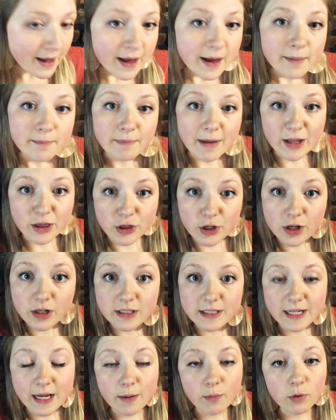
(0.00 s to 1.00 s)
My
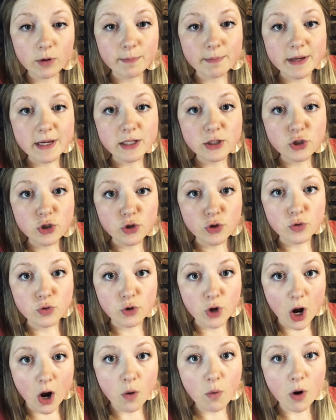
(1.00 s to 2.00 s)
third tip would be to
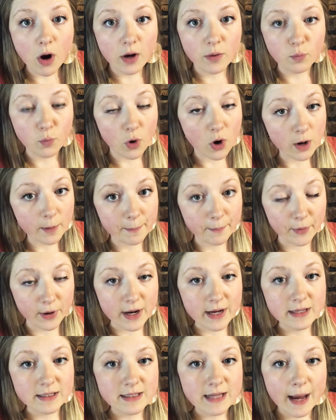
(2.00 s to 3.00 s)
go on walk
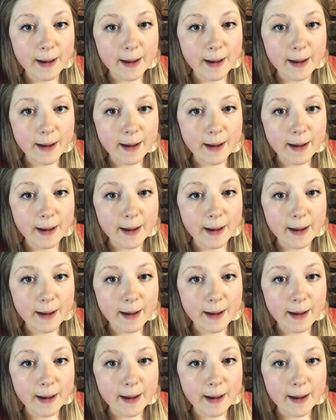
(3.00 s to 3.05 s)
breaks.